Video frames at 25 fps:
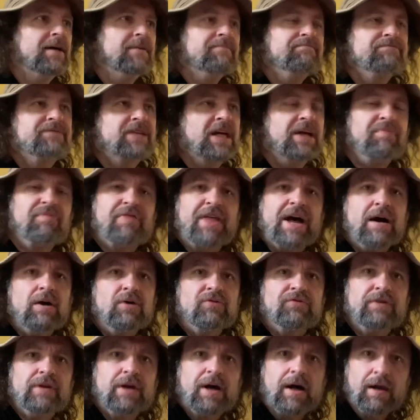
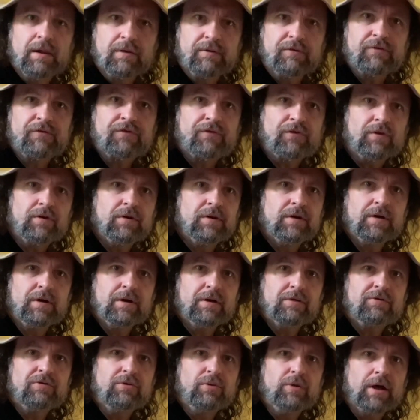$10,000 for
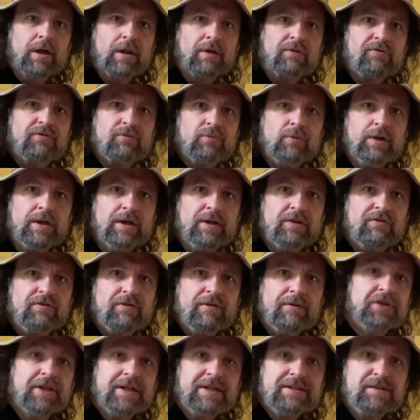a $2 switch.
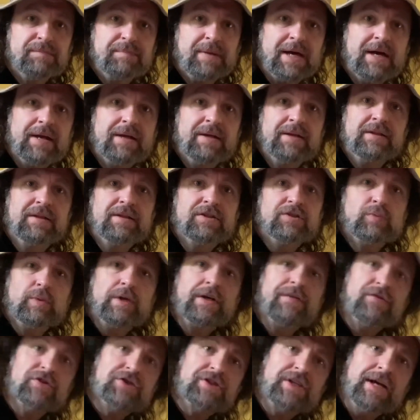So that's about it this
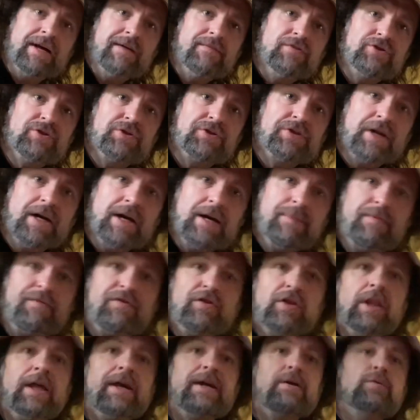week for Scavenger Type. If
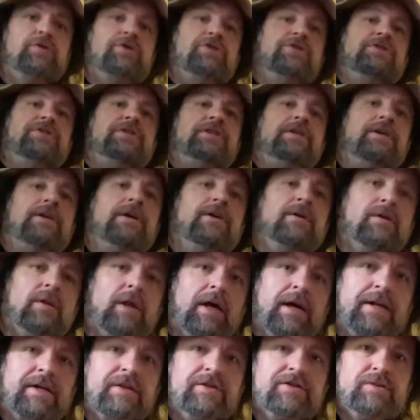you like what you see here,
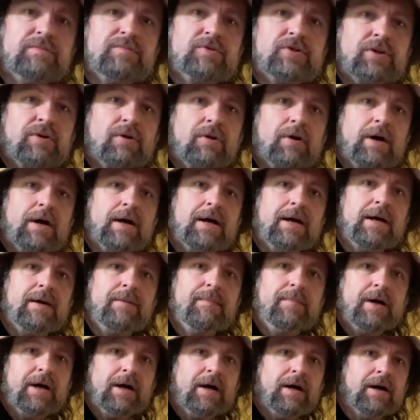like and
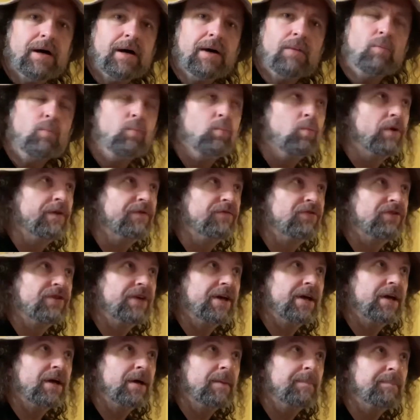subscribe. We've
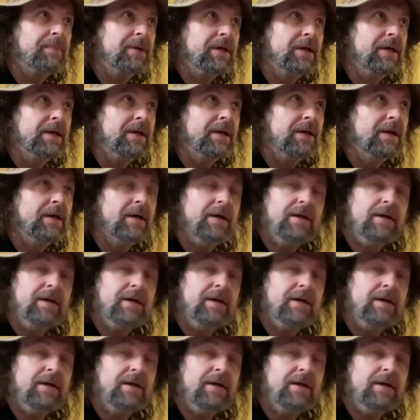set up a